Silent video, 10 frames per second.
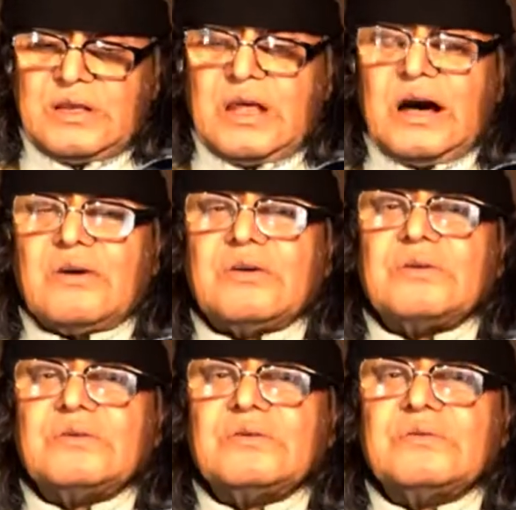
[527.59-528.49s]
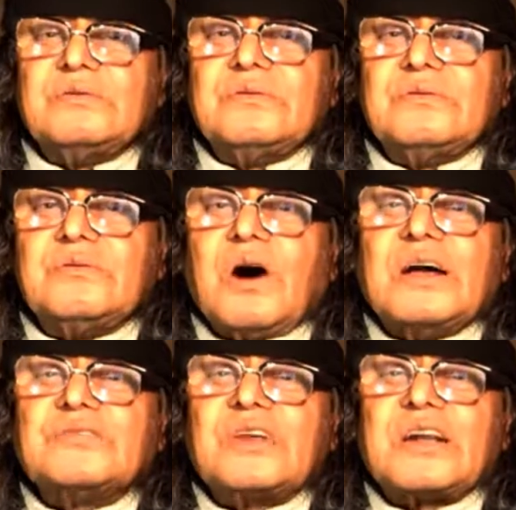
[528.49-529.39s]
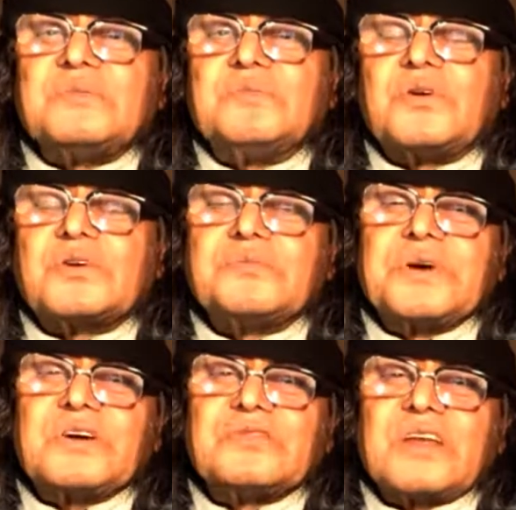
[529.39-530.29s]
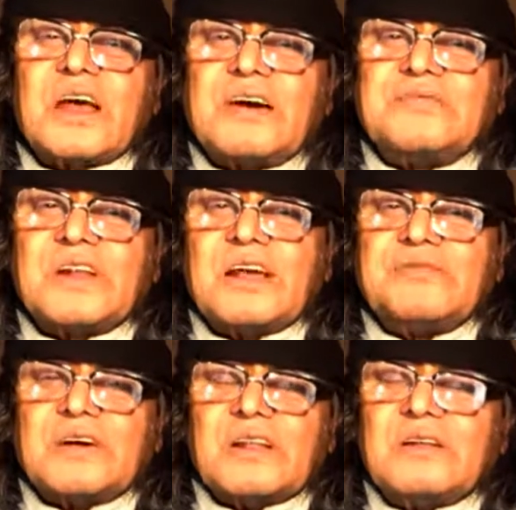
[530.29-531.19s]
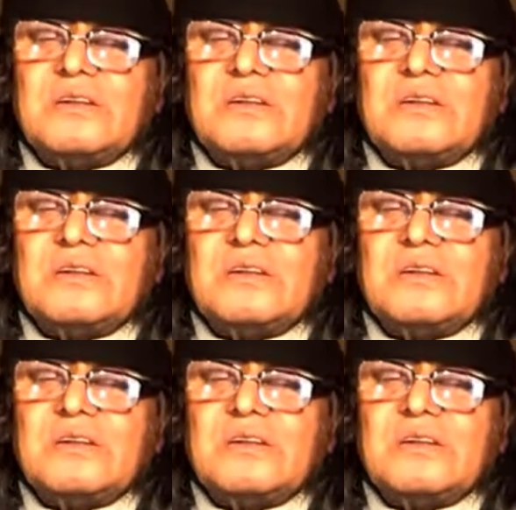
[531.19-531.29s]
Now, why is that important? Because at every level